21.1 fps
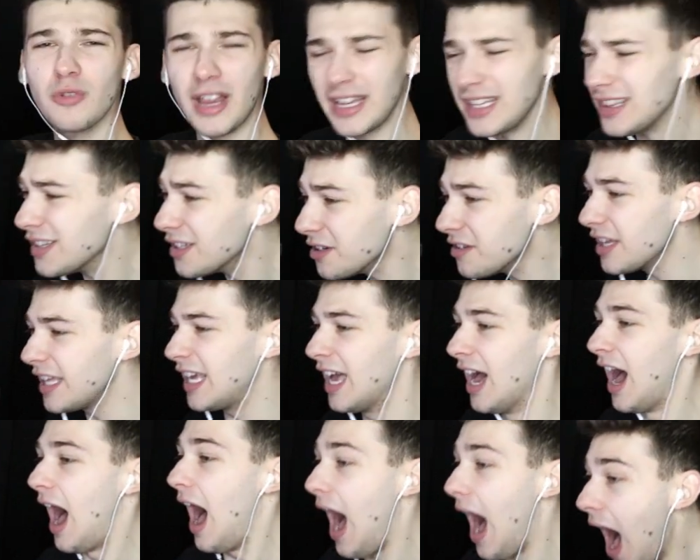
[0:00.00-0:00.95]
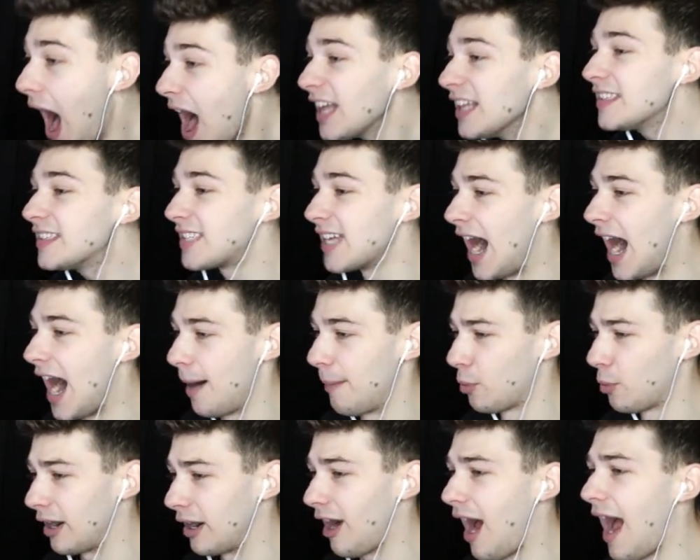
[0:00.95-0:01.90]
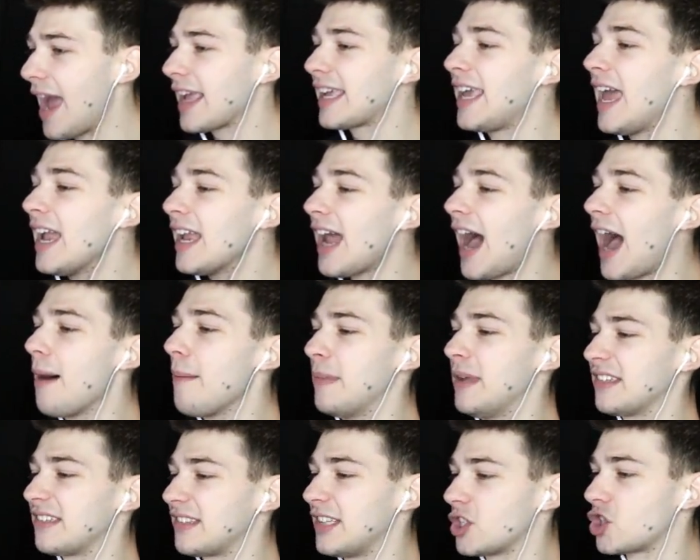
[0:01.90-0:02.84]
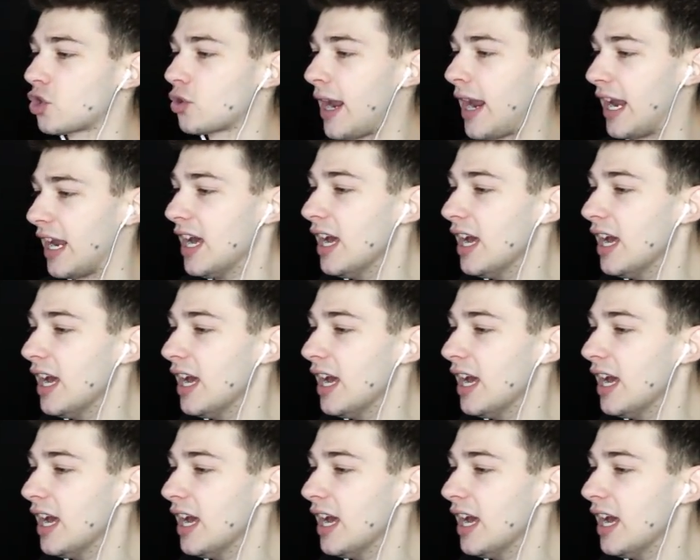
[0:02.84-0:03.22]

literally on top where I cannot miss the train.